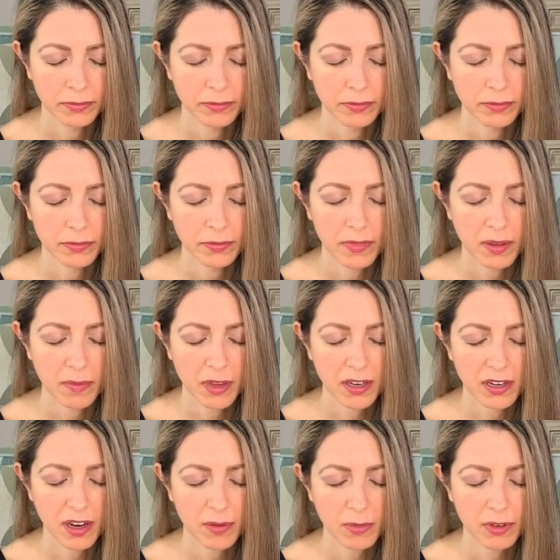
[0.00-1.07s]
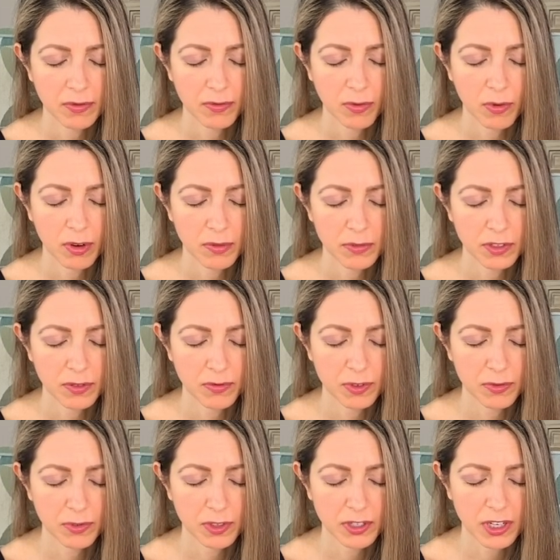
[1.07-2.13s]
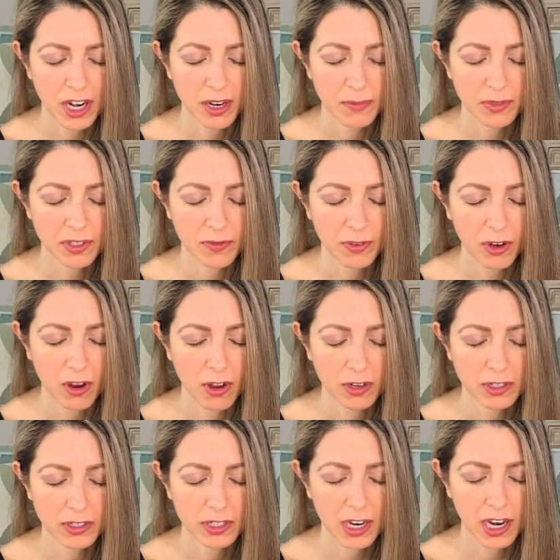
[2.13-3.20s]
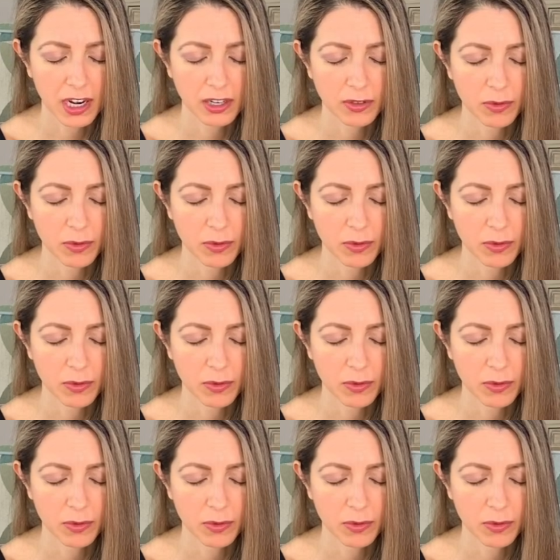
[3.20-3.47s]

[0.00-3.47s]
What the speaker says: They may come in forms of different types of contact,